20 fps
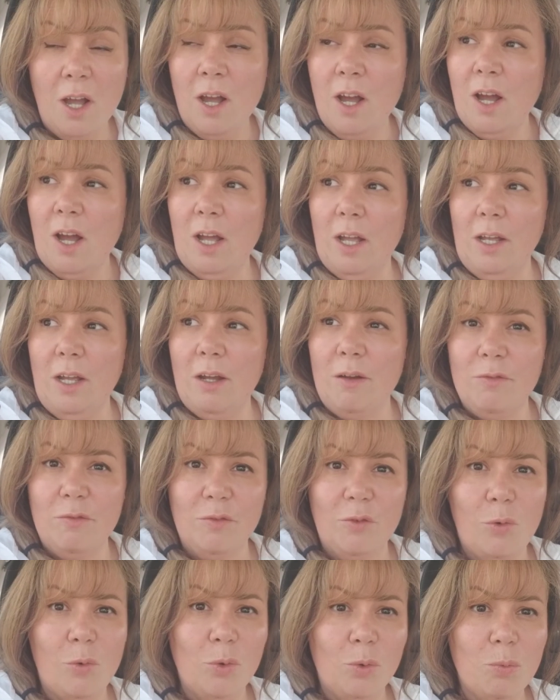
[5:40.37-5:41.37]
I have
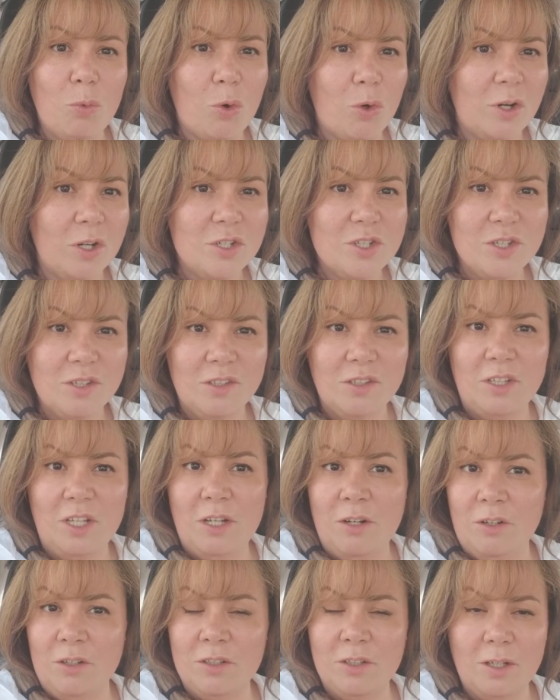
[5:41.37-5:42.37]
all mortgages
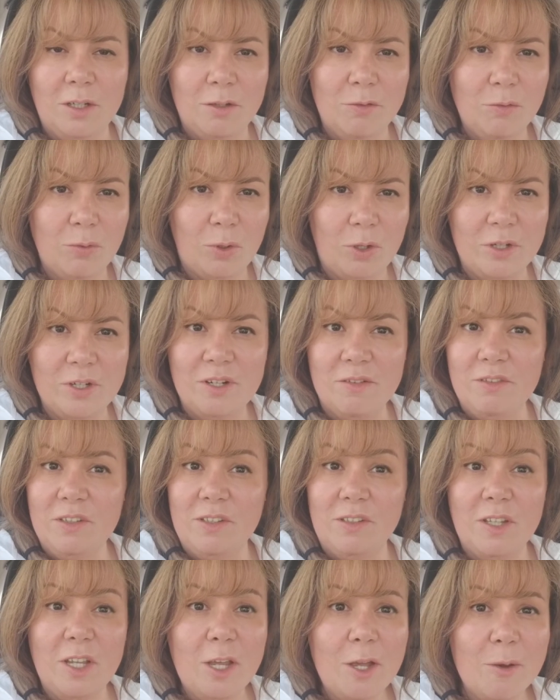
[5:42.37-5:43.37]
here in California
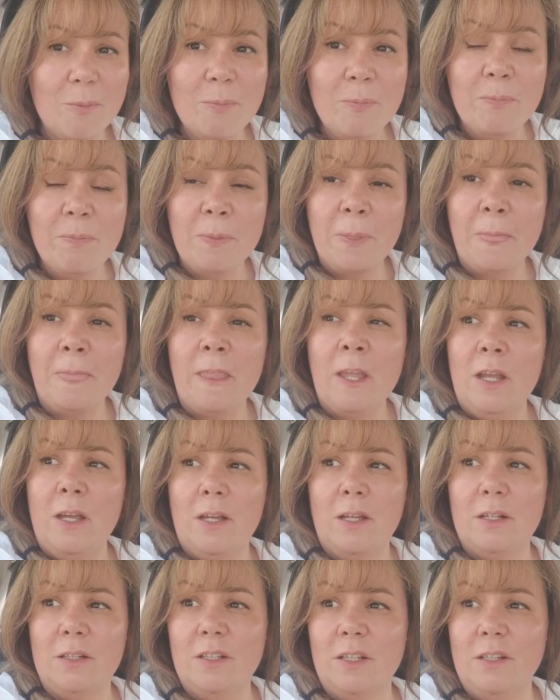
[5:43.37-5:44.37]
with him,
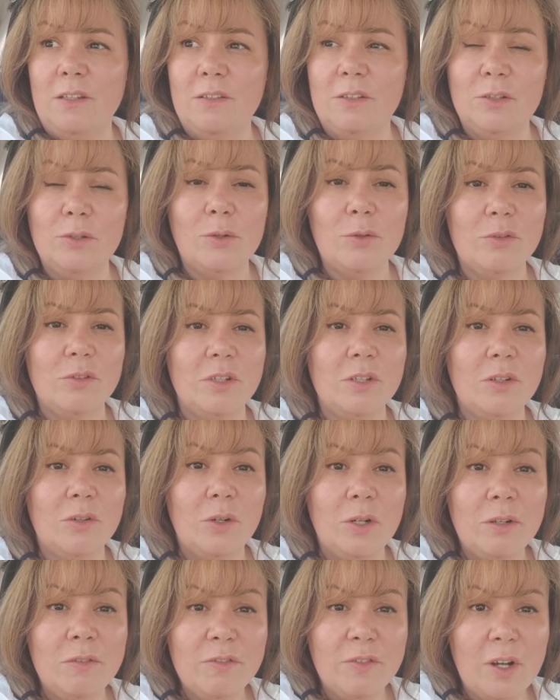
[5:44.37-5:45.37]
and he's closing
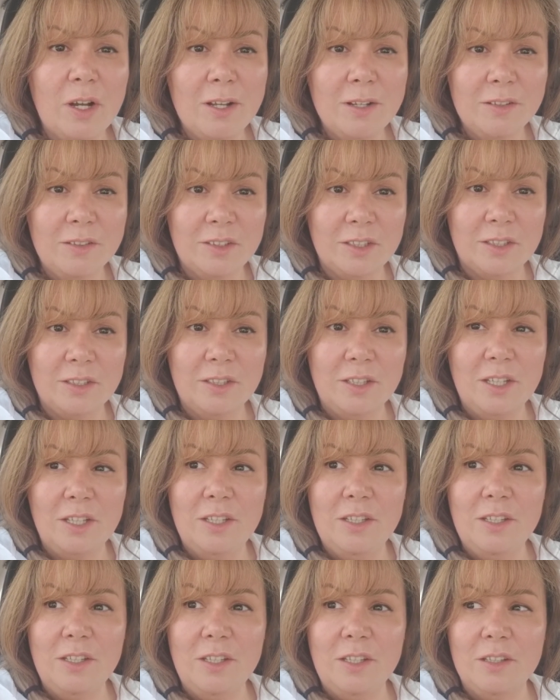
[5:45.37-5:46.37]
really fast, and
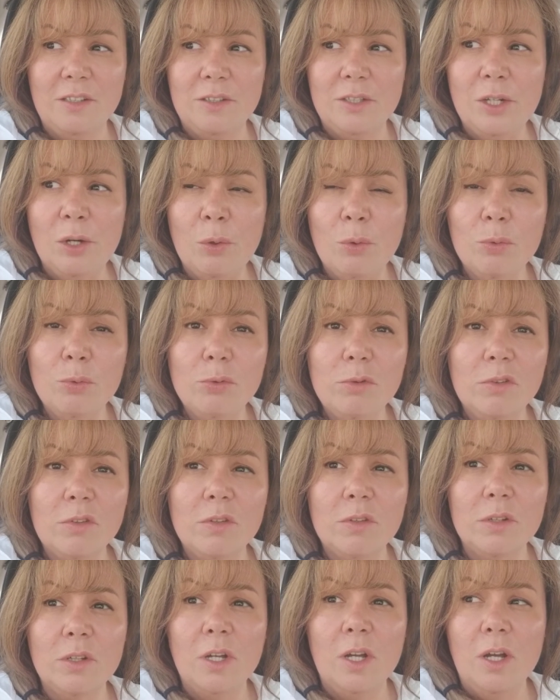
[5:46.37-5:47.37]
he
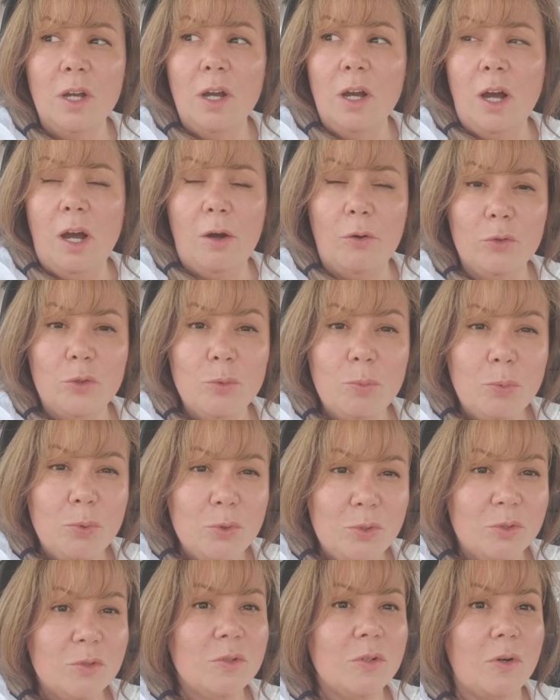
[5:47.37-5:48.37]
knows how to
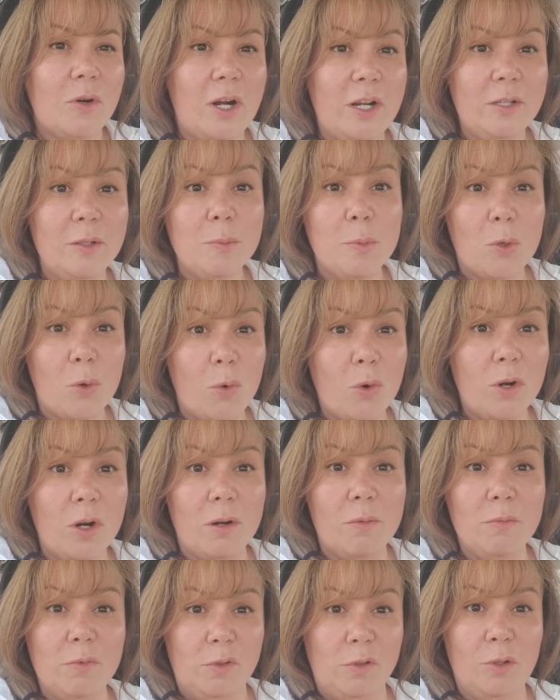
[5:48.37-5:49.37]
put you in the right
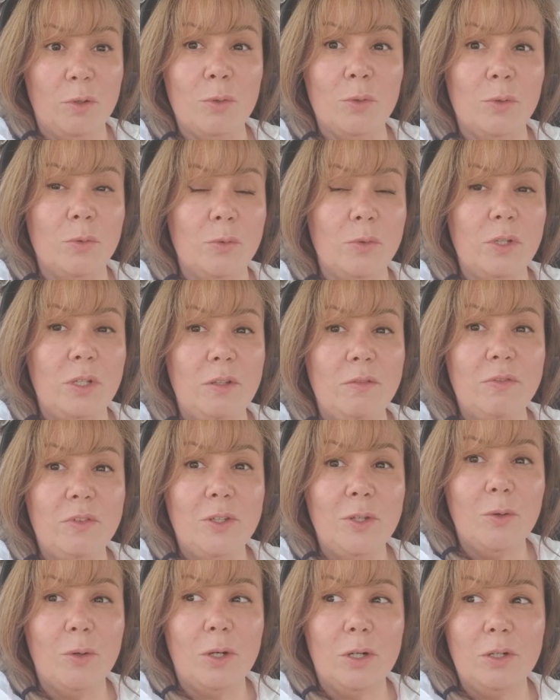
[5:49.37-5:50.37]
program. So if
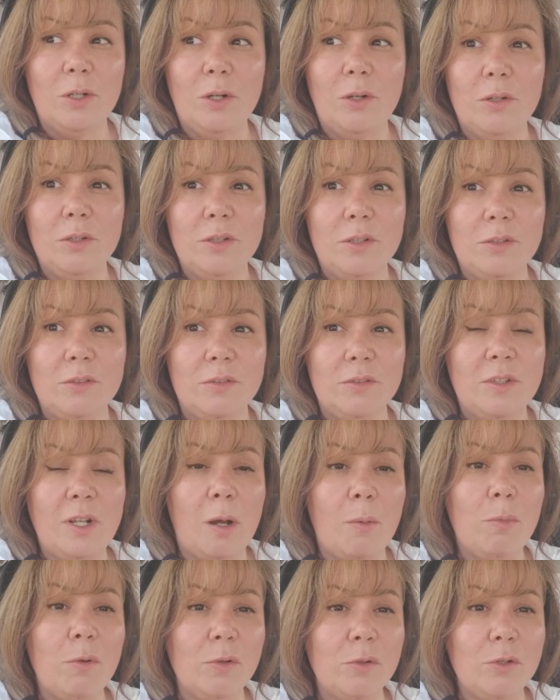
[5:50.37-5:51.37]
you're not
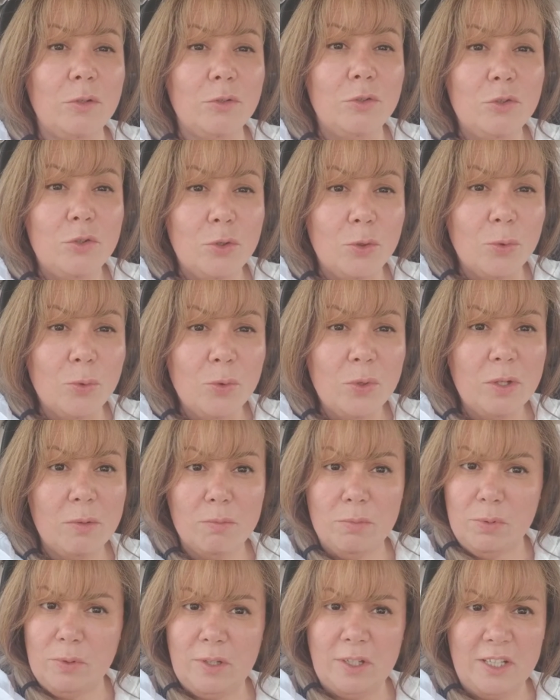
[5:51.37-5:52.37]
W-2
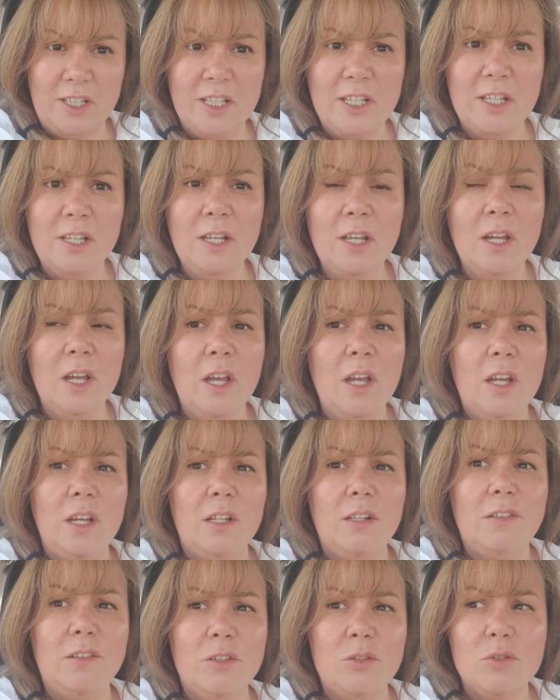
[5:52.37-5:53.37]
employee,
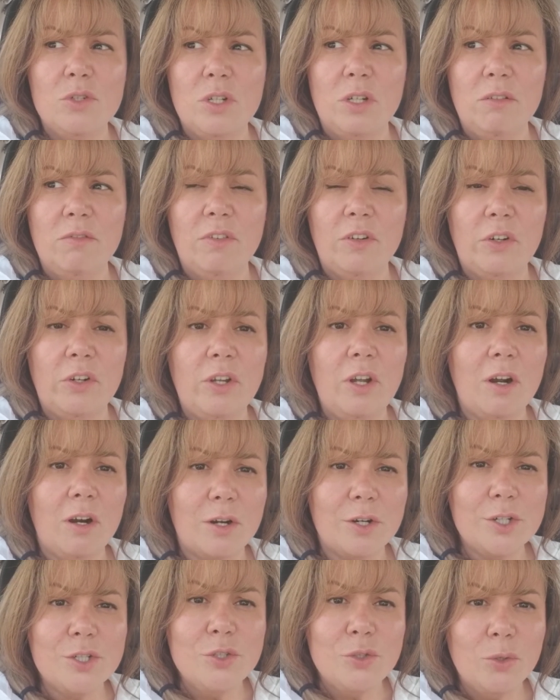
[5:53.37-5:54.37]
it's usually very
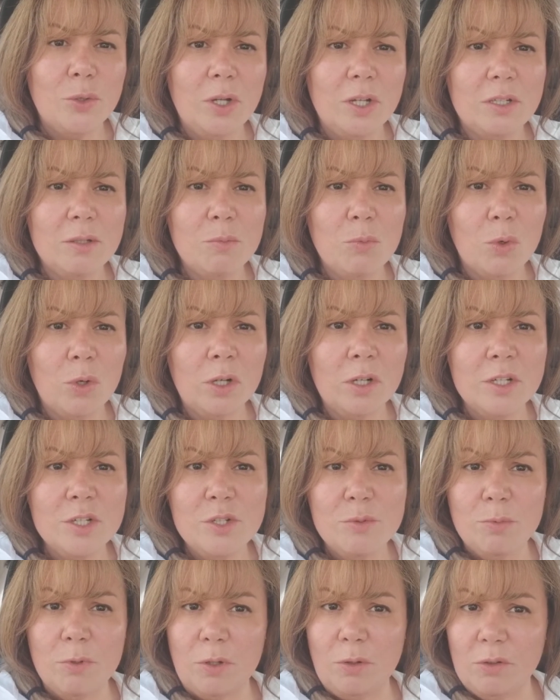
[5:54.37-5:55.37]
hard to get a
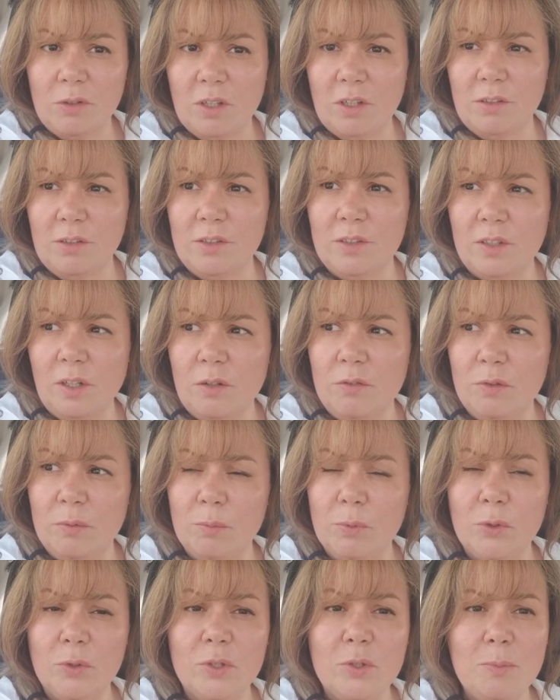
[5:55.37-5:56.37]
mortgage, because as a
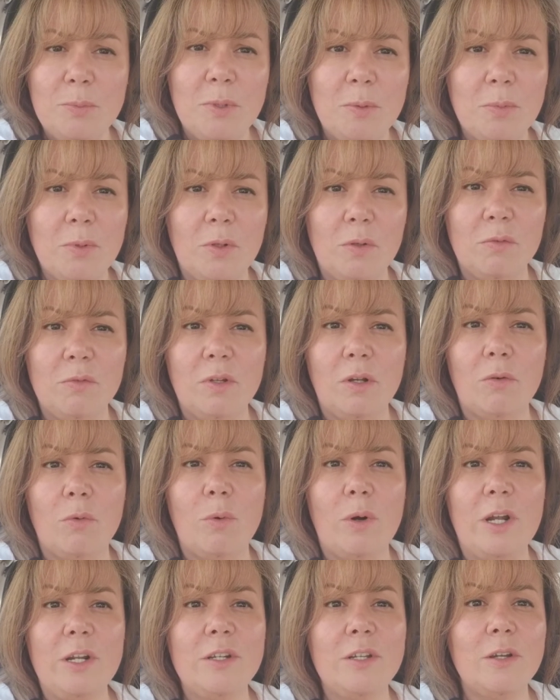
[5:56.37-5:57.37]
self-employed people, we are
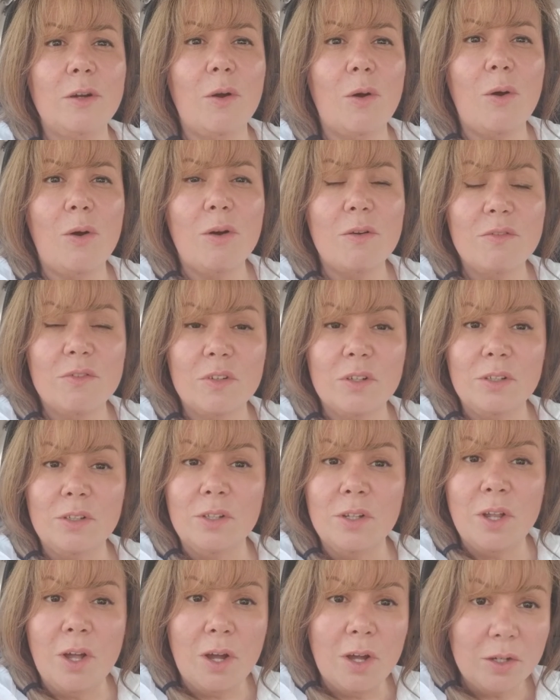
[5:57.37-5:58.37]
writing off a
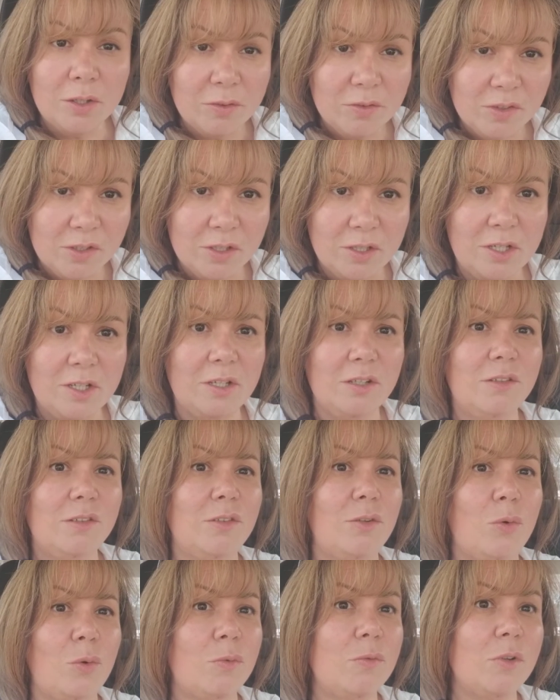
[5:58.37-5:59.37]
lot of things,
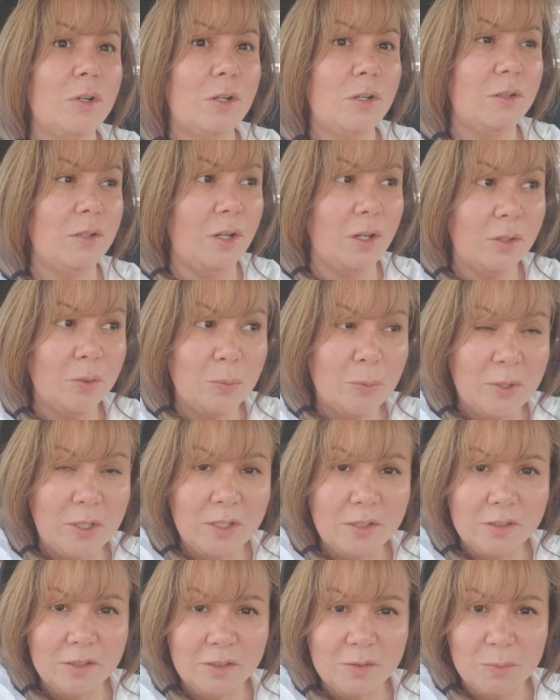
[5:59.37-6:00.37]
so we're not
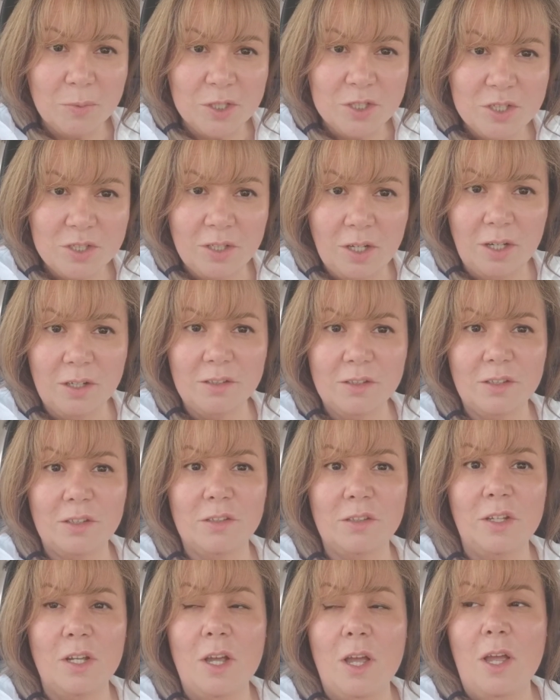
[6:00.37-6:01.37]
paying this much
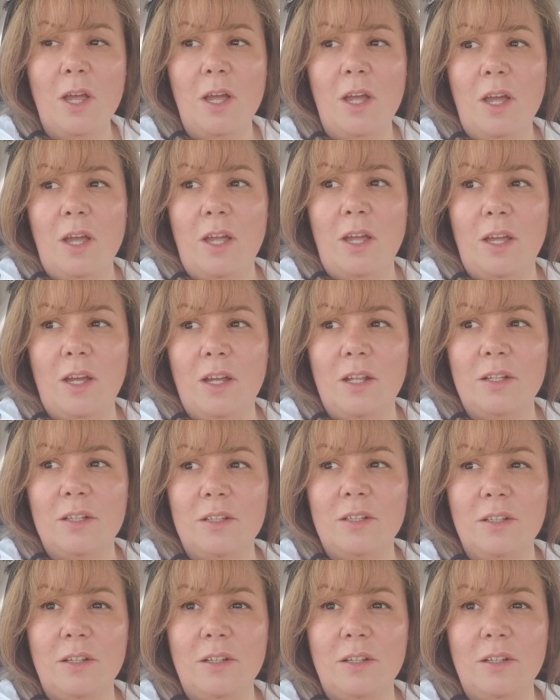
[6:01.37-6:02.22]
taxes. And